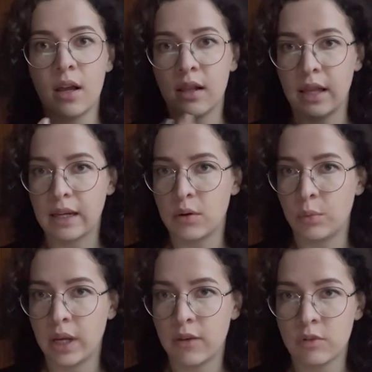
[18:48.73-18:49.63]
Like
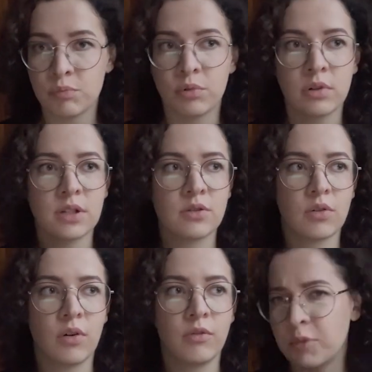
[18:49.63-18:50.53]
we have reports
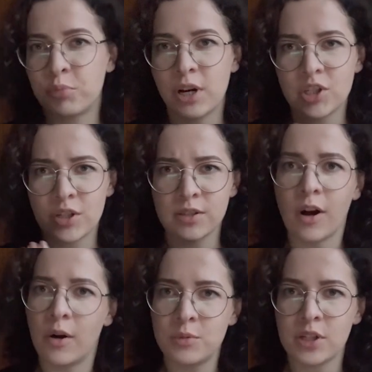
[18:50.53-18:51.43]
of precious
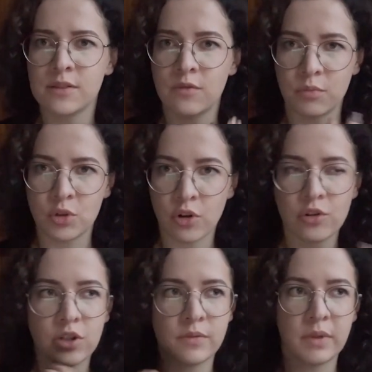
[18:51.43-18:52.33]
objects from
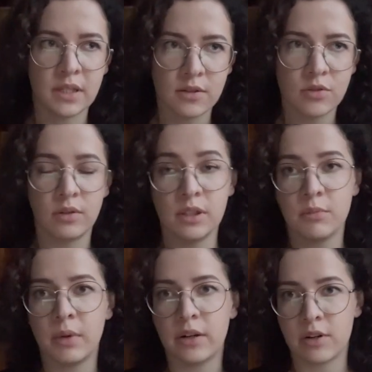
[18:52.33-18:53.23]
churches being
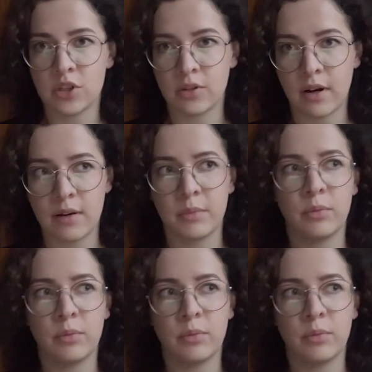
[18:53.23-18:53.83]
stolen by Russian army.